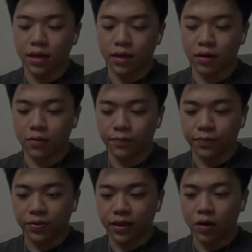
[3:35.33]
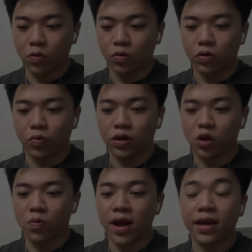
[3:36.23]
now want to
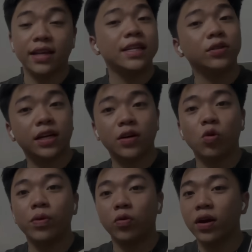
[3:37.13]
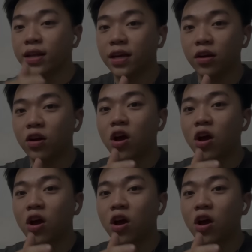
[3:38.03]
go back and Delta will be right here